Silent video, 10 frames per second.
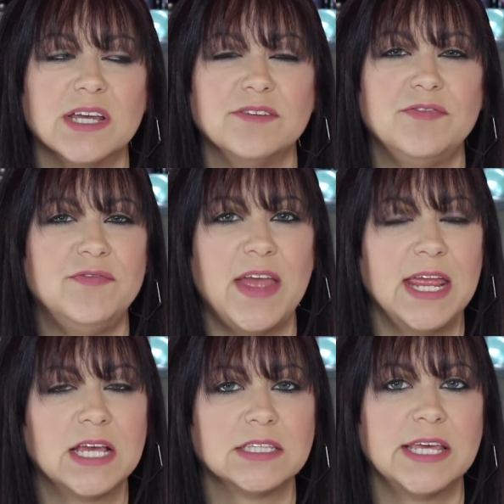
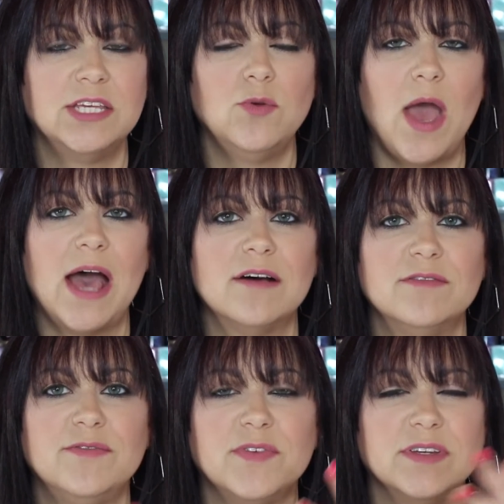fake, like you
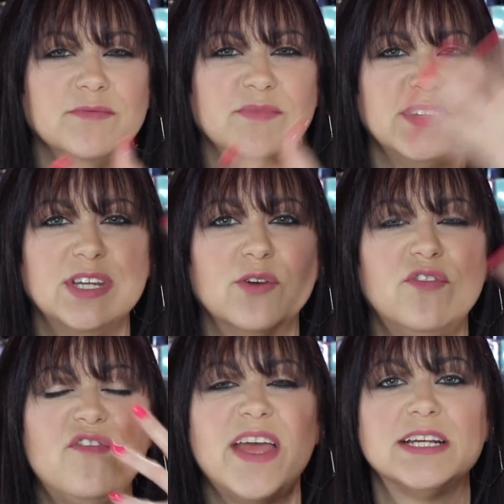have, you know,
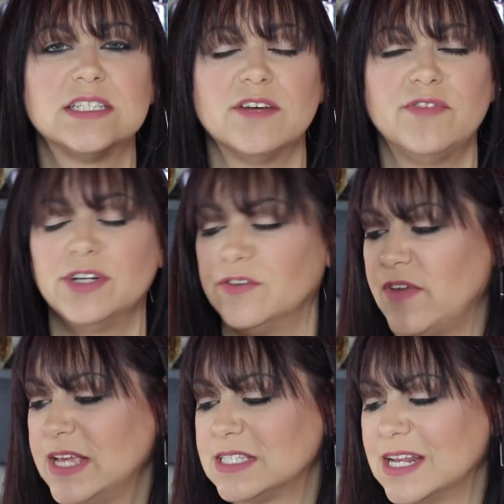fake stuff on your
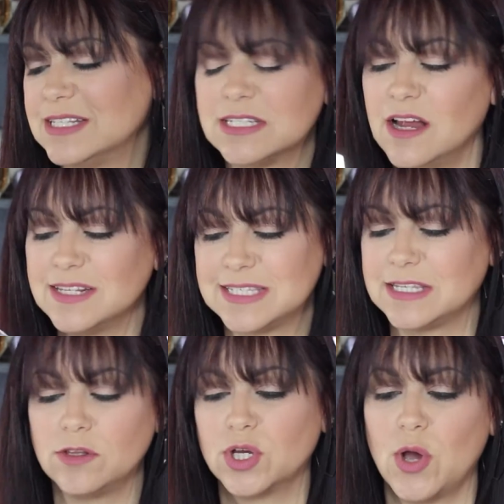face. And it's not
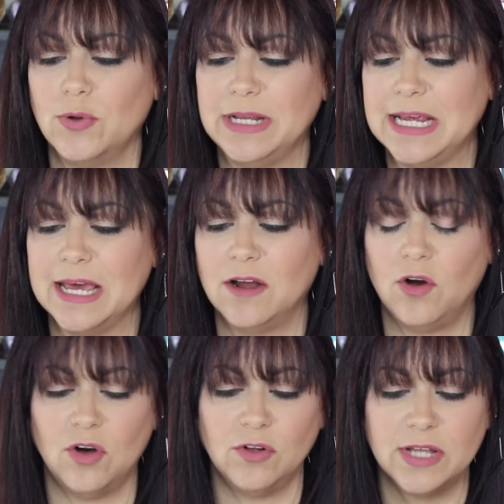silicone-y at
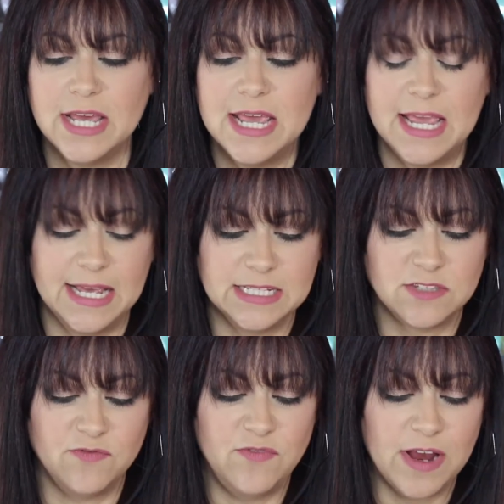all.
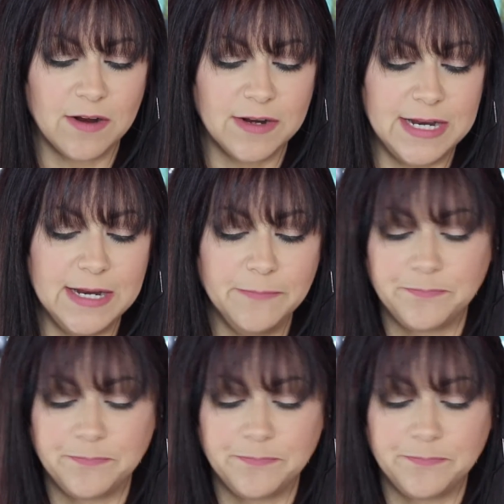It's very